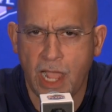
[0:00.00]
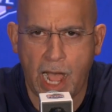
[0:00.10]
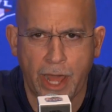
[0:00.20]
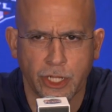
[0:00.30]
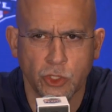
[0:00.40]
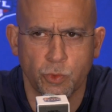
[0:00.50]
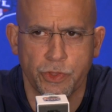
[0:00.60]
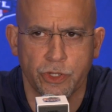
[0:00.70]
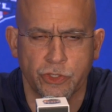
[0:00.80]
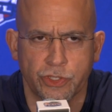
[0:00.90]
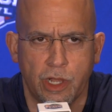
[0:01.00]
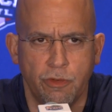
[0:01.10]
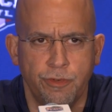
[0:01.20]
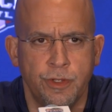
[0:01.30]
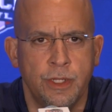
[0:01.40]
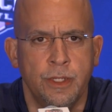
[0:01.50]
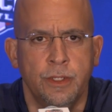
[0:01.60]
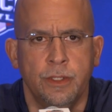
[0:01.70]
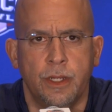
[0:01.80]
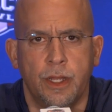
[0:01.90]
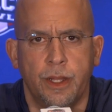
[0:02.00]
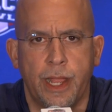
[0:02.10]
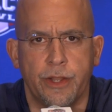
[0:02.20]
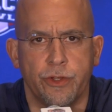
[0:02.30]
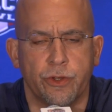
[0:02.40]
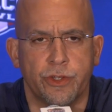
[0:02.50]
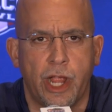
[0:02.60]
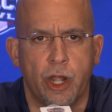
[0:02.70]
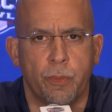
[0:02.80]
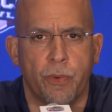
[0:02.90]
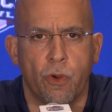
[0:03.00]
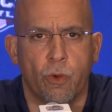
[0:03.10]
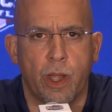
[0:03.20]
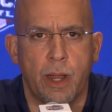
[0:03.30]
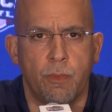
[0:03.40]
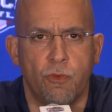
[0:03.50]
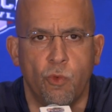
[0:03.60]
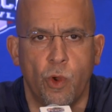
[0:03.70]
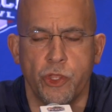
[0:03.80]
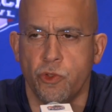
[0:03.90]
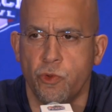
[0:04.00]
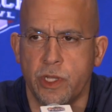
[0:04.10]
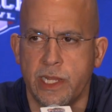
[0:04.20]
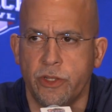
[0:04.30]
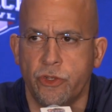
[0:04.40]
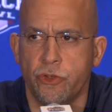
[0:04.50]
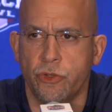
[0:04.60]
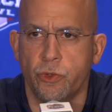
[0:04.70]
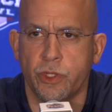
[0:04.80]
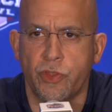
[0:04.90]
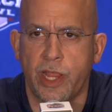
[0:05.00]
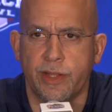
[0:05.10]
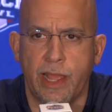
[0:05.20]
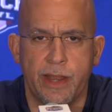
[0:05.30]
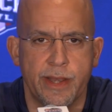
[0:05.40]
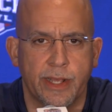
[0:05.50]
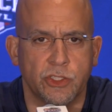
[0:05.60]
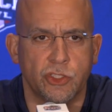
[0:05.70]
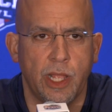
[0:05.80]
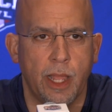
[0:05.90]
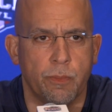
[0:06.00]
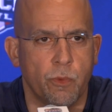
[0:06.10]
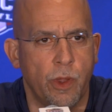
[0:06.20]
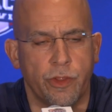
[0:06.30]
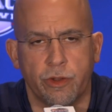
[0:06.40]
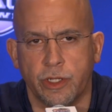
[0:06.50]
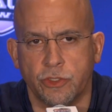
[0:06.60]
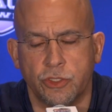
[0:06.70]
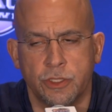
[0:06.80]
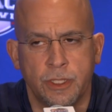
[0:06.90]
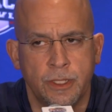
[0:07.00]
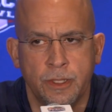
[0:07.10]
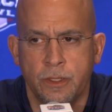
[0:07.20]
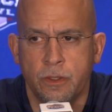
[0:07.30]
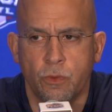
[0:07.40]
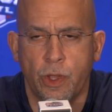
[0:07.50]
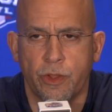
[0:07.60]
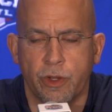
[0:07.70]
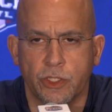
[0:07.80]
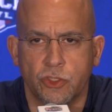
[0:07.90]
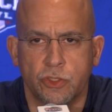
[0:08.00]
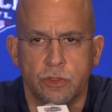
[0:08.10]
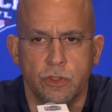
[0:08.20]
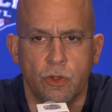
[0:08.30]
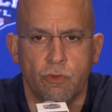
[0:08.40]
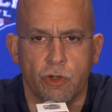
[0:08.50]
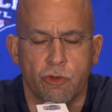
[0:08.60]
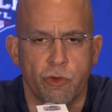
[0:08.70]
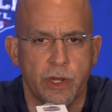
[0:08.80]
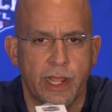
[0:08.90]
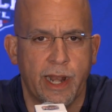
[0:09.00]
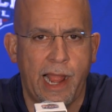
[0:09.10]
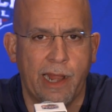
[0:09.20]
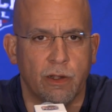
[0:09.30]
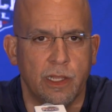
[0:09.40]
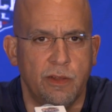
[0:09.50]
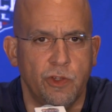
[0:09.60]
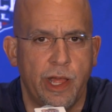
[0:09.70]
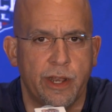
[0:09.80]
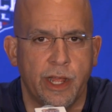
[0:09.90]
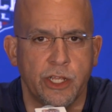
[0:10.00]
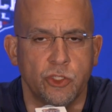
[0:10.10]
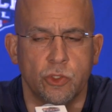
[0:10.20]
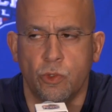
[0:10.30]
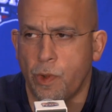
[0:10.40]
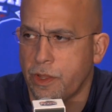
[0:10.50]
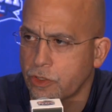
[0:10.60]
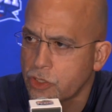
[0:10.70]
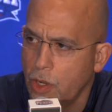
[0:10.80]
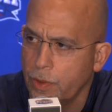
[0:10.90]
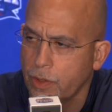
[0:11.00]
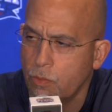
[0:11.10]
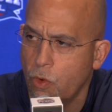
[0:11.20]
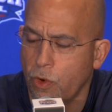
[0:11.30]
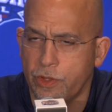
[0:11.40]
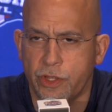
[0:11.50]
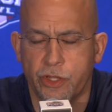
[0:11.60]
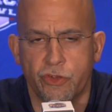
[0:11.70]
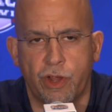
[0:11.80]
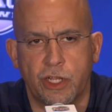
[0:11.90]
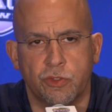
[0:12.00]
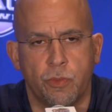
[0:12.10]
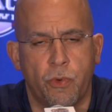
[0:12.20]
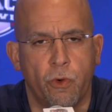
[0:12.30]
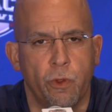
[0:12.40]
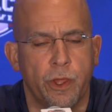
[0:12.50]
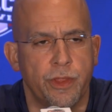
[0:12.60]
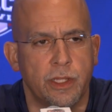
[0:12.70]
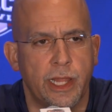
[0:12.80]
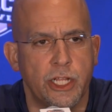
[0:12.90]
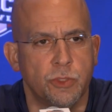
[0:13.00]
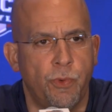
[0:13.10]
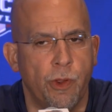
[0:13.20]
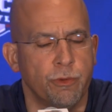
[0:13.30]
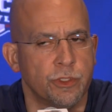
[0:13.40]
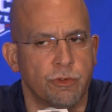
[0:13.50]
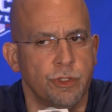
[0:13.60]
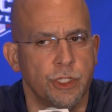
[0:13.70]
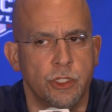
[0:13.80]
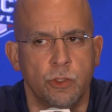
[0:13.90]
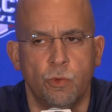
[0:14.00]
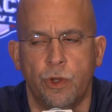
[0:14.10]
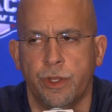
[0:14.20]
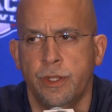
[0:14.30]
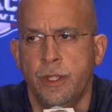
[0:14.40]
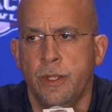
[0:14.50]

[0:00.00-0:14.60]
honest with yourself uh, and your entire program of what you need to do to take that next step, whether it's whether it's you know recruiting at a higher level out of high school, whether it's going more into the transfer portal. I think Lane's point was a really good one.